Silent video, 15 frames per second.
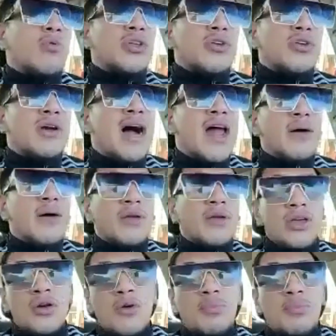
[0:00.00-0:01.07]
when you got
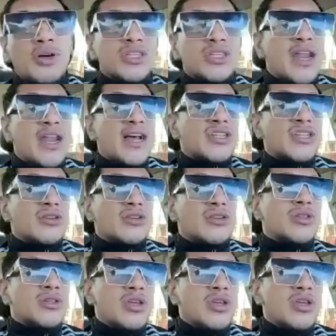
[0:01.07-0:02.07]
to, push that extra,